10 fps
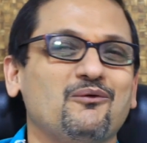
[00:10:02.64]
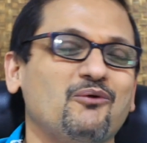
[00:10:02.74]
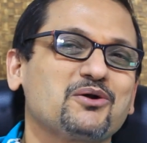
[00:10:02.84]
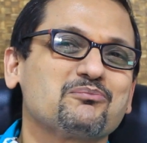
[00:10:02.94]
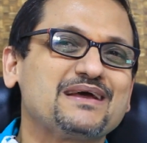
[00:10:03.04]

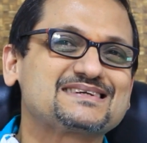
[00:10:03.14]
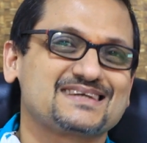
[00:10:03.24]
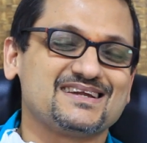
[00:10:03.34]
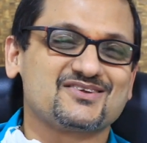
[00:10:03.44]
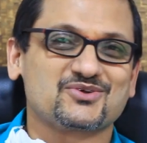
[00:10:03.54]
what makes
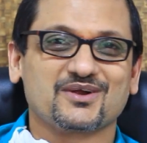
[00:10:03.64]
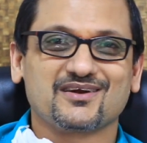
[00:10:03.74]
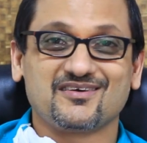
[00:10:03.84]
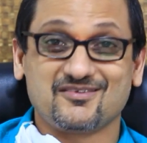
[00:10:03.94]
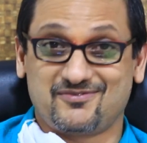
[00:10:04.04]

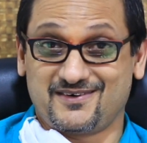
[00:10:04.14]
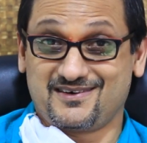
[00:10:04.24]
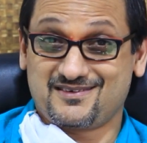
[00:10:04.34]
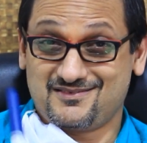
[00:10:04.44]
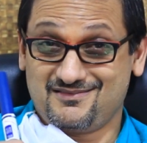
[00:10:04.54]
insulin
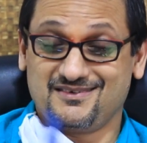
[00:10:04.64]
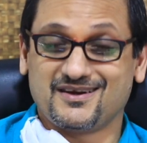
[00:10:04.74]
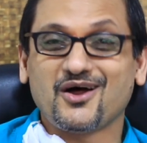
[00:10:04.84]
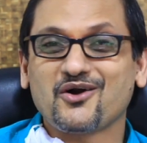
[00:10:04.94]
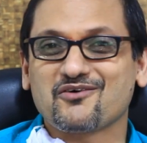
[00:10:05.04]
different? A
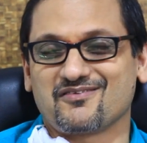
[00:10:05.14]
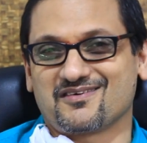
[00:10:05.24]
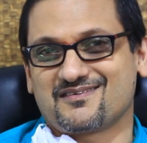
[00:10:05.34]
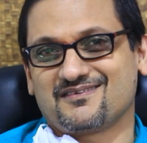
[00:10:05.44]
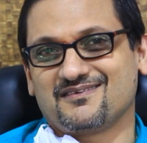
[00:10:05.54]
lot of
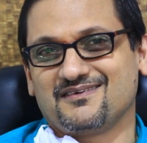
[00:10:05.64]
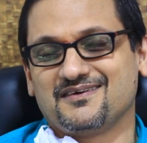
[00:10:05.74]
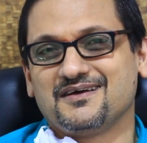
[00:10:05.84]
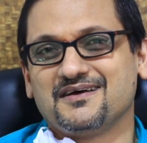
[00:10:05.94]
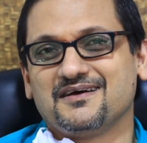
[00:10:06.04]
it.
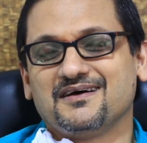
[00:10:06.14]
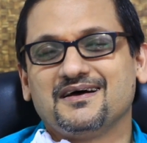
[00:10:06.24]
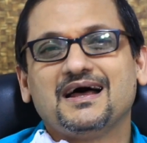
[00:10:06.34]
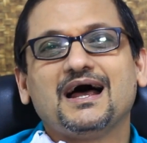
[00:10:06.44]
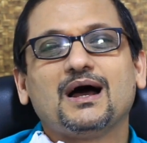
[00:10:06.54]

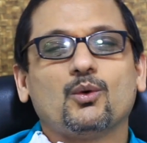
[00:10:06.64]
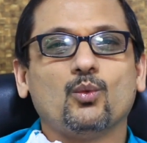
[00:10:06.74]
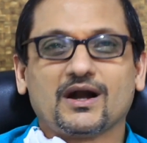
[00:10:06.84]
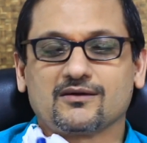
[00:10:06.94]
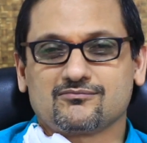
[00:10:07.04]

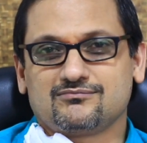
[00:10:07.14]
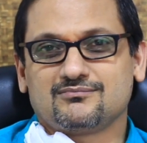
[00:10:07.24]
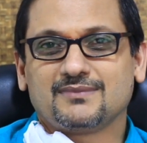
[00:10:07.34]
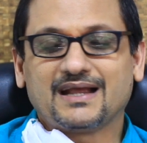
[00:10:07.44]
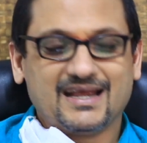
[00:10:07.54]
One,
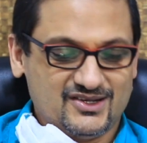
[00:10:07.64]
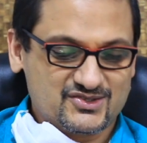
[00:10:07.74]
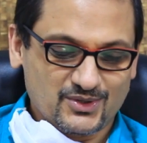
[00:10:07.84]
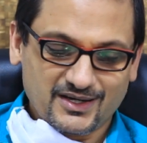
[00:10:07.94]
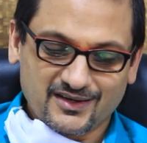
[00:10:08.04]

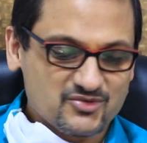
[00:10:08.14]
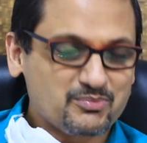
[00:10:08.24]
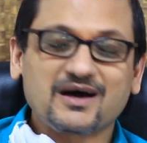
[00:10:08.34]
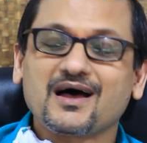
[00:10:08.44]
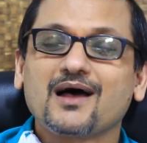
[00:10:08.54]
insulin is
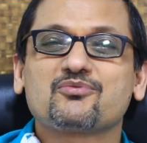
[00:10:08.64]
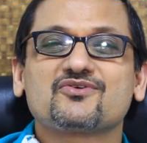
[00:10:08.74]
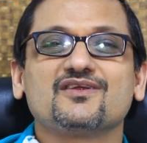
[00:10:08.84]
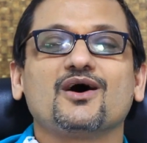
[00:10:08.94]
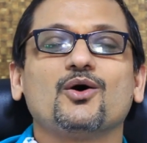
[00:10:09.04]

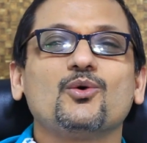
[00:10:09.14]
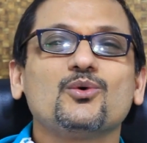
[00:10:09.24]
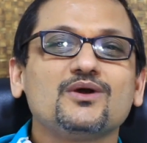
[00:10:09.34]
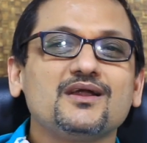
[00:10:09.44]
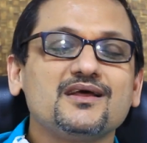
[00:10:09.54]
perhaps the
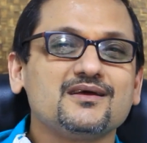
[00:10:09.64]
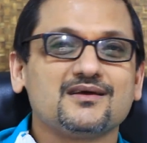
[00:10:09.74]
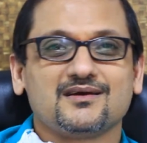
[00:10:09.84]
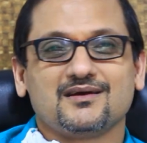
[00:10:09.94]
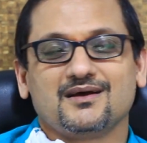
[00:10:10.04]
only
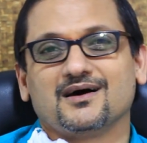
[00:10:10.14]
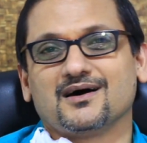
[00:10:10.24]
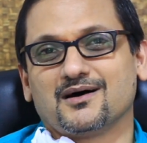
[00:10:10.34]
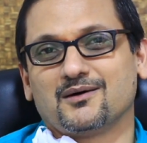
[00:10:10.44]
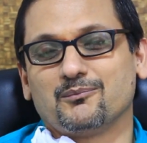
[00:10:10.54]

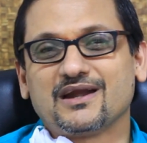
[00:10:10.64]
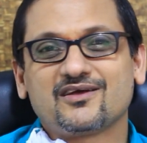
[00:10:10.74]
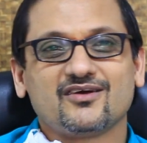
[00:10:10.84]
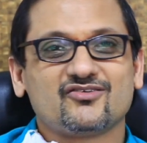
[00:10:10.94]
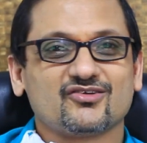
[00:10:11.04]
a
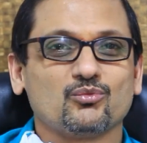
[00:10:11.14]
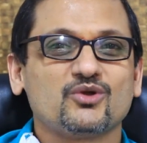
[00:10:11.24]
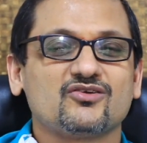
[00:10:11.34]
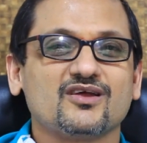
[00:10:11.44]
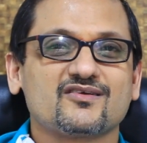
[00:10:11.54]
medication
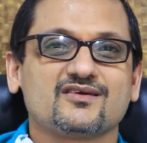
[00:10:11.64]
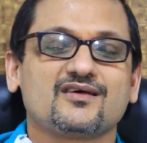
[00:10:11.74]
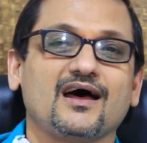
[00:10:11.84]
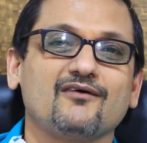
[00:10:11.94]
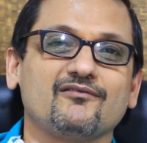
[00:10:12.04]
which doesn't
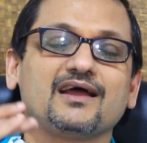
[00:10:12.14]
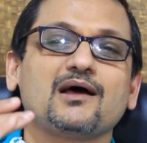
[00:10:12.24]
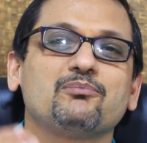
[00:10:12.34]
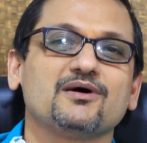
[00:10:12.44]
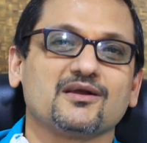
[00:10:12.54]
have an
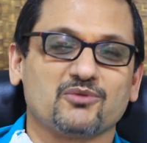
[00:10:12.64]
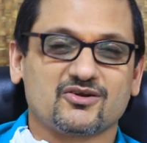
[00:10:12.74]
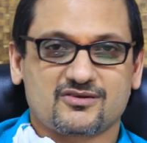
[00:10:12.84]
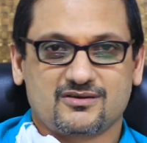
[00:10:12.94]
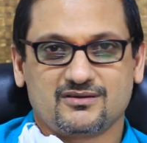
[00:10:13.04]
upper
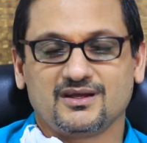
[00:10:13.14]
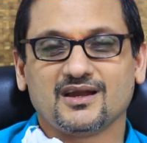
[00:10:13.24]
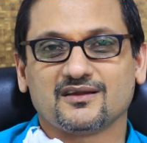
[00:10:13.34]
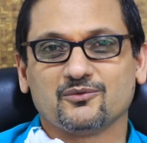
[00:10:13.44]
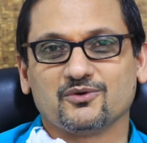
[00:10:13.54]
limit. In
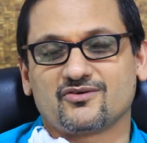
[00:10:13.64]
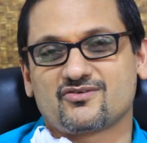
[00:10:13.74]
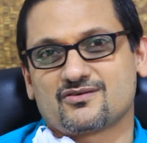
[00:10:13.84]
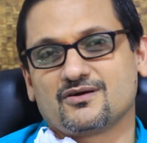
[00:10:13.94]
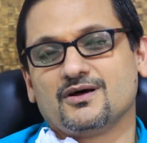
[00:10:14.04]
other
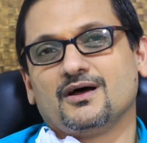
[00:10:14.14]
words,